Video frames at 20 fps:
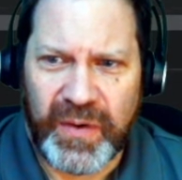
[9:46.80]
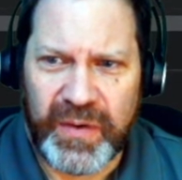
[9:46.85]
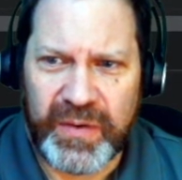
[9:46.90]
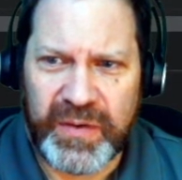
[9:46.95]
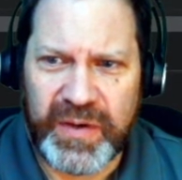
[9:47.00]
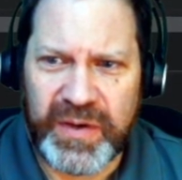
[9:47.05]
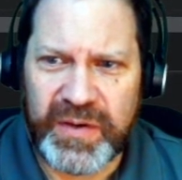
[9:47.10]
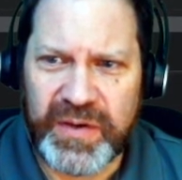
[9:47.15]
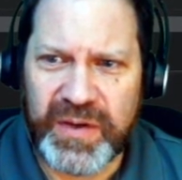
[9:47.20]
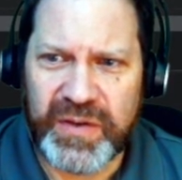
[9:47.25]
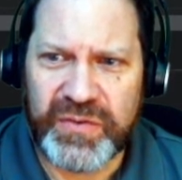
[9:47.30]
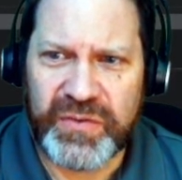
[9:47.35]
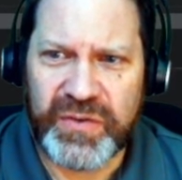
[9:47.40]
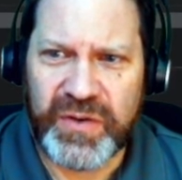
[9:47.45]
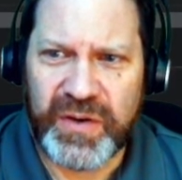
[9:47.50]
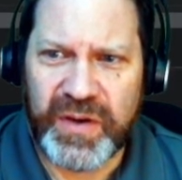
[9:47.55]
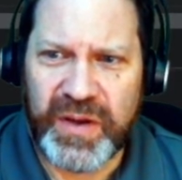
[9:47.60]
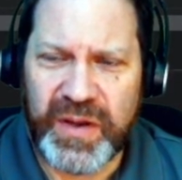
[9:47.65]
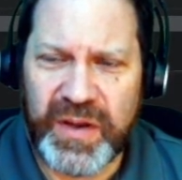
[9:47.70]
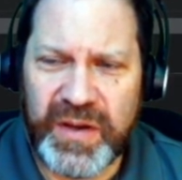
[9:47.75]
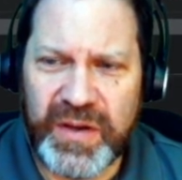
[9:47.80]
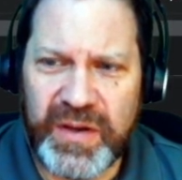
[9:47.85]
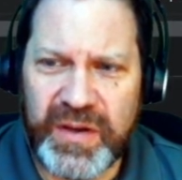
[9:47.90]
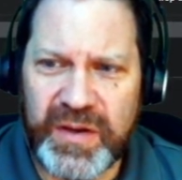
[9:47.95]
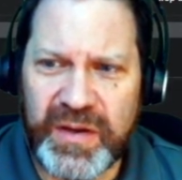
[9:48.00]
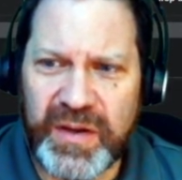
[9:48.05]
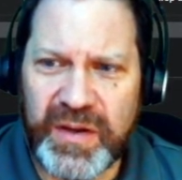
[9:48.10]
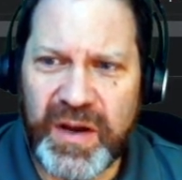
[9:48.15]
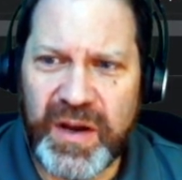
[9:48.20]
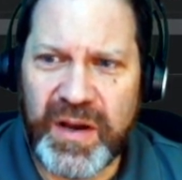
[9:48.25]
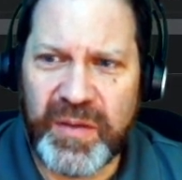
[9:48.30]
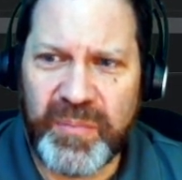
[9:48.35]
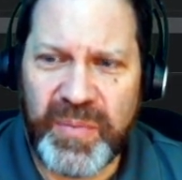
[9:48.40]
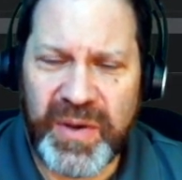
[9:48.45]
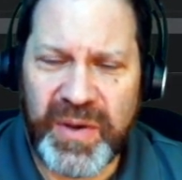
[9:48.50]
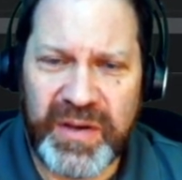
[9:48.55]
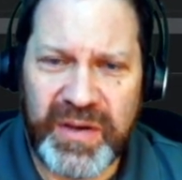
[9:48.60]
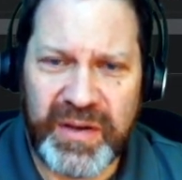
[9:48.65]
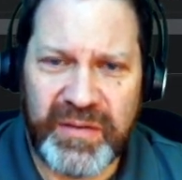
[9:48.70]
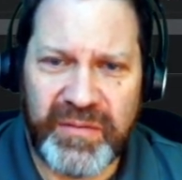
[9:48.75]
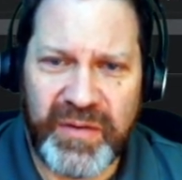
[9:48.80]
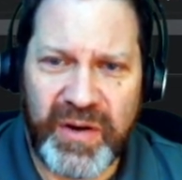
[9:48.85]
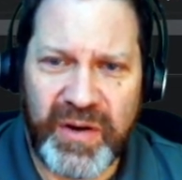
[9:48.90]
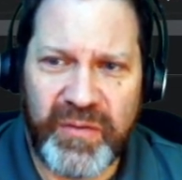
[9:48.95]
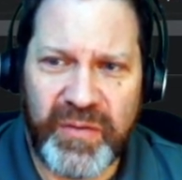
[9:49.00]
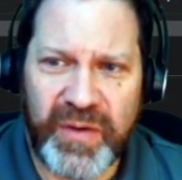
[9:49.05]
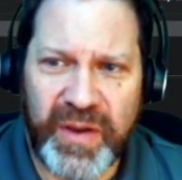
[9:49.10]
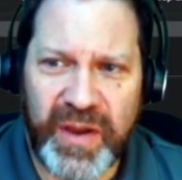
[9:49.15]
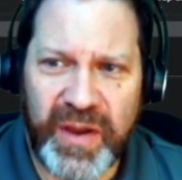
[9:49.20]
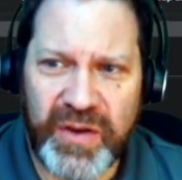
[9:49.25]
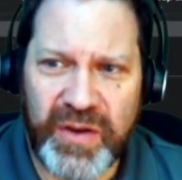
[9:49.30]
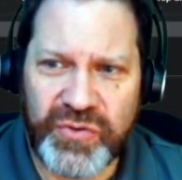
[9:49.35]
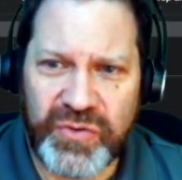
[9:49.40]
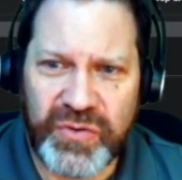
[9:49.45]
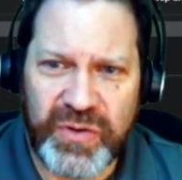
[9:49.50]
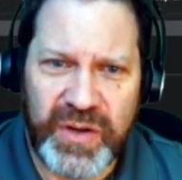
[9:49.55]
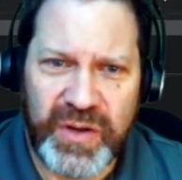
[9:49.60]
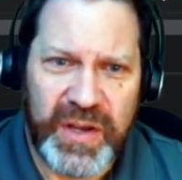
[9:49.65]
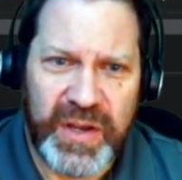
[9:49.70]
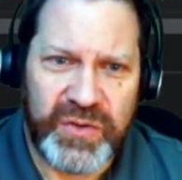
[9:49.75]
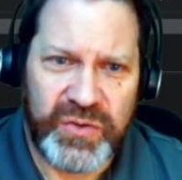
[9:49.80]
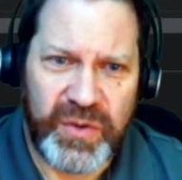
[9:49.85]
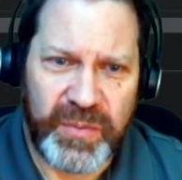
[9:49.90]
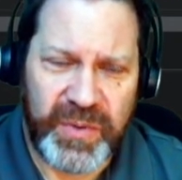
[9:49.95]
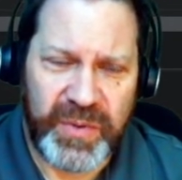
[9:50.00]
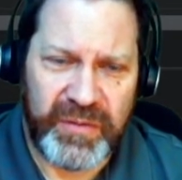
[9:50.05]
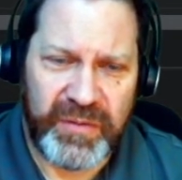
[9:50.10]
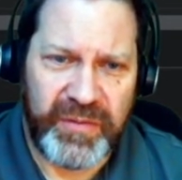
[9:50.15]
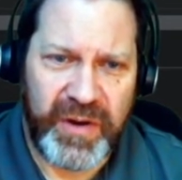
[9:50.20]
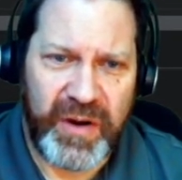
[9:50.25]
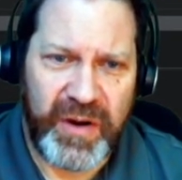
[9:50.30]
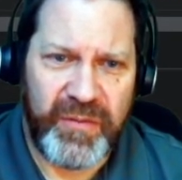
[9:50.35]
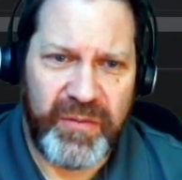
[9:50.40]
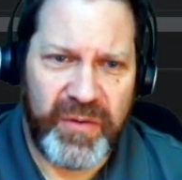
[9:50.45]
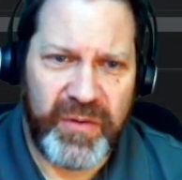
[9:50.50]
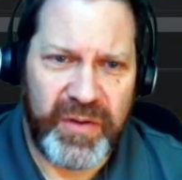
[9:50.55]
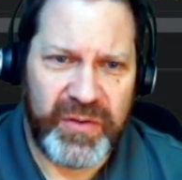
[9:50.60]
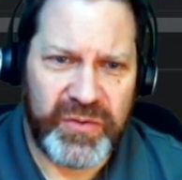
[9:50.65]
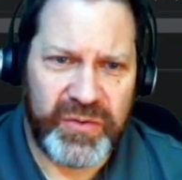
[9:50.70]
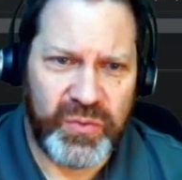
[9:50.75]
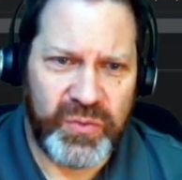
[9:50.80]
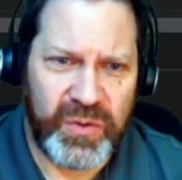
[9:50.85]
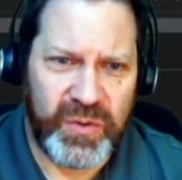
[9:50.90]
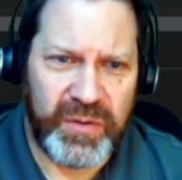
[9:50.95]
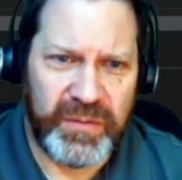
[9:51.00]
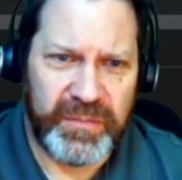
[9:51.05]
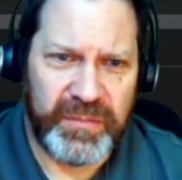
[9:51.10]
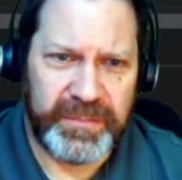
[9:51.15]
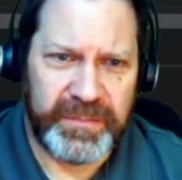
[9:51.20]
TTS Today EDI pending verification. So I'm going to verify this order.